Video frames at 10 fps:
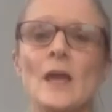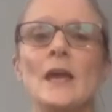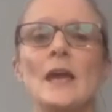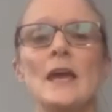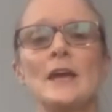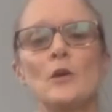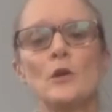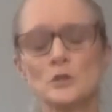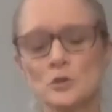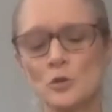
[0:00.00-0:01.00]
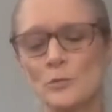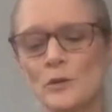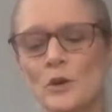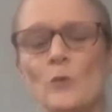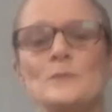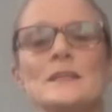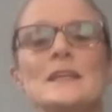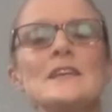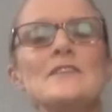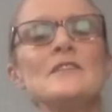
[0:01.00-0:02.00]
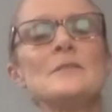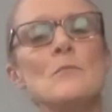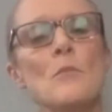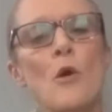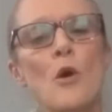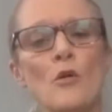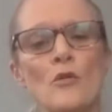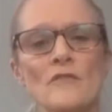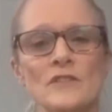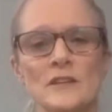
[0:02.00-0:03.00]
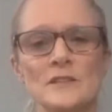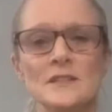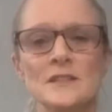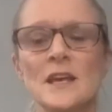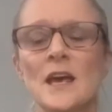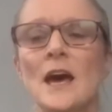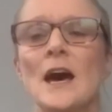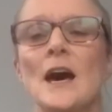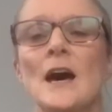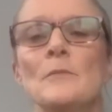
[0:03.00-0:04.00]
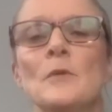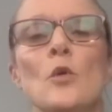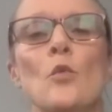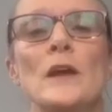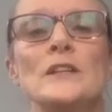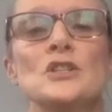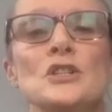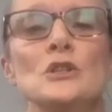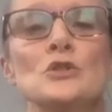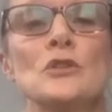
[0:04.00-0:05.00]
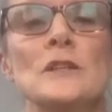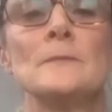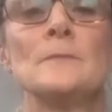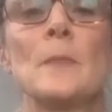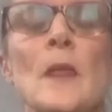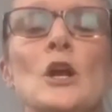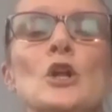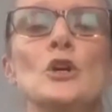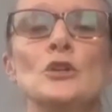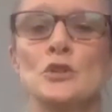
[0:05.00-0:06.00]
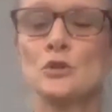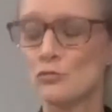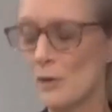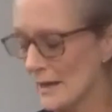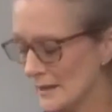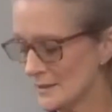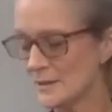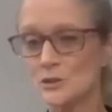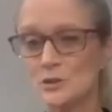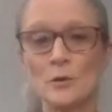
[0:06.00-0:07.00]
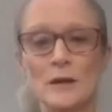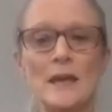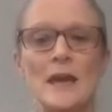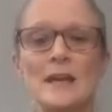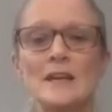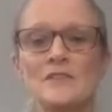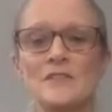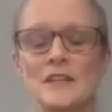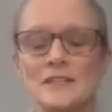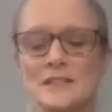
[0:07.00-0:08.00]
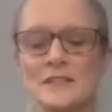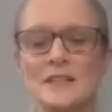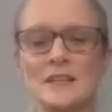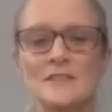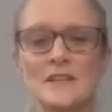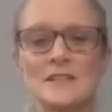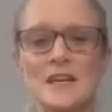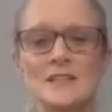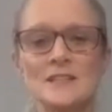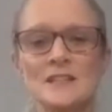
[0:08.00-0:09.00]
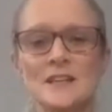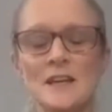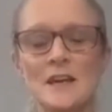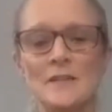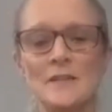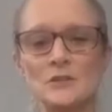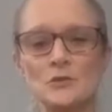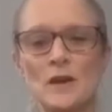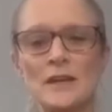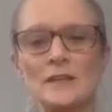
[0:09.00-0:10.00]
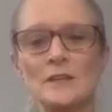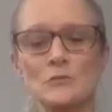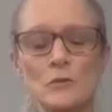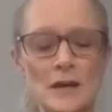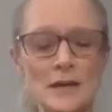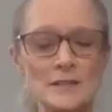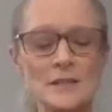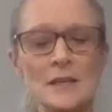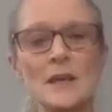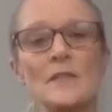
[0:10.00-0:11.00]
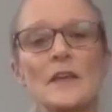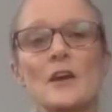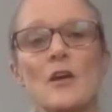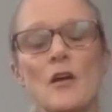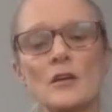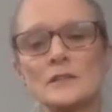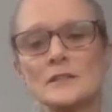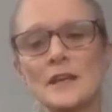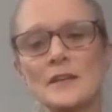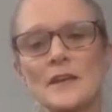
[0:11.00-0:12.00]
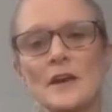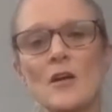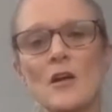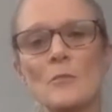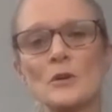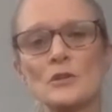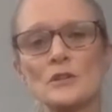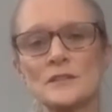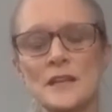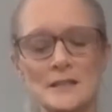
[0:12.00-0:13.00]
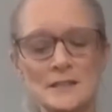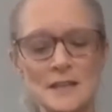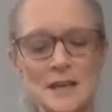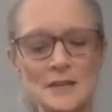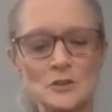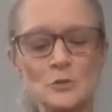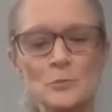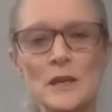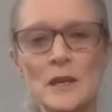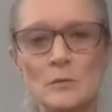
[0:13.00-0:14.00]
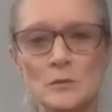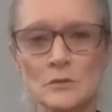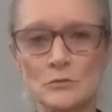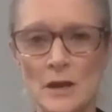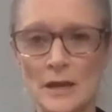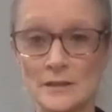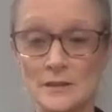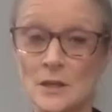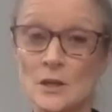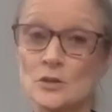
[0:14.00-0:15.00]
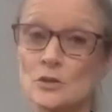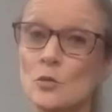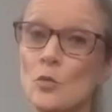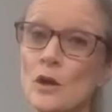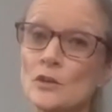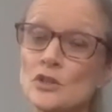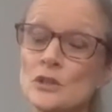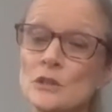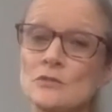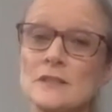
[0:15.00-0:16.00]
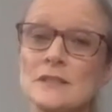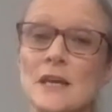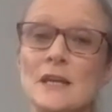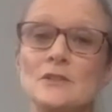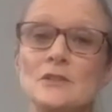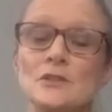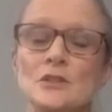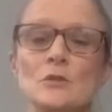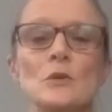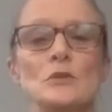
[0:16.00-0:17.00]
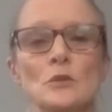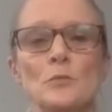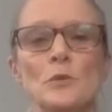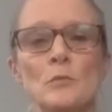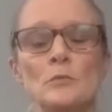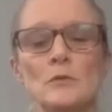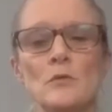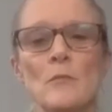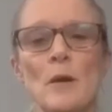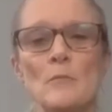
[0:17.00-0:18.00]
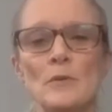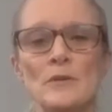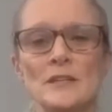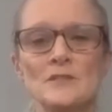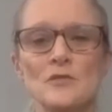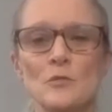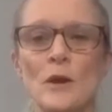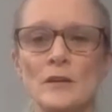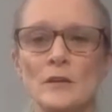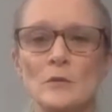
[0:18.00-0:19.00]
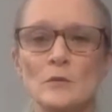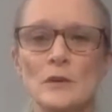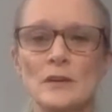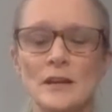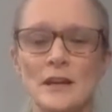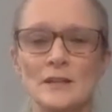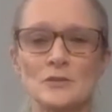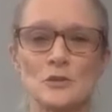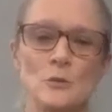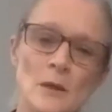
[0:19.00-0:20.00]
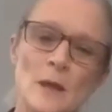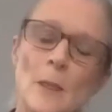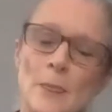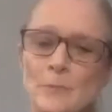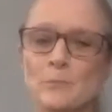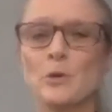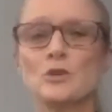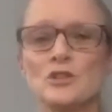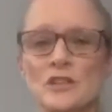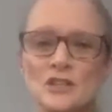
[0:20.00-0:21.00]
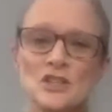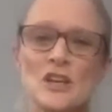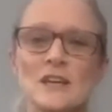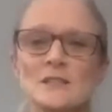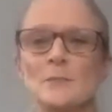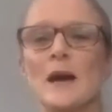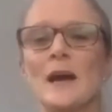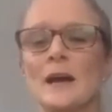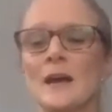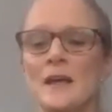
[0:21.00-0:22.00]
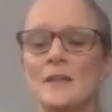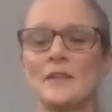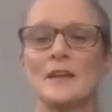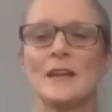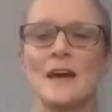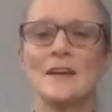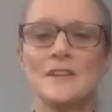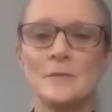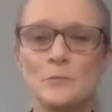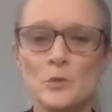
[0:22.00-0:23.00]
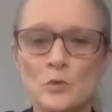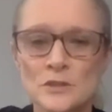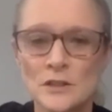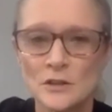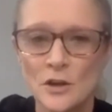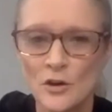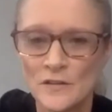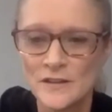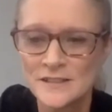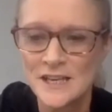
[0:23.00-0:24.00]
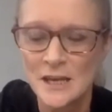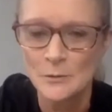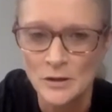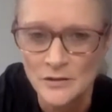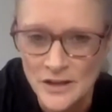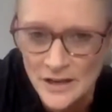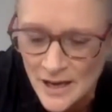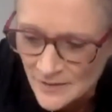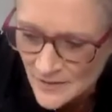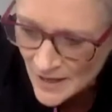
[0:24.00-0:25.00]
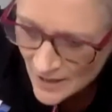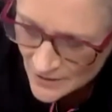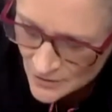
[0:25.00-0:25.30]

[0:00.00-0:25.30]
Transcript: It also becomes even more obvious um, when children learn to write. So again, if they're sitting at their desk and they're trying to write, they can't take their arm across that side to be able to write. So what children tend to do, and you'll probably remember this from when you were in a classroom, they push their chairs back they lie their books along the table, they lie their heads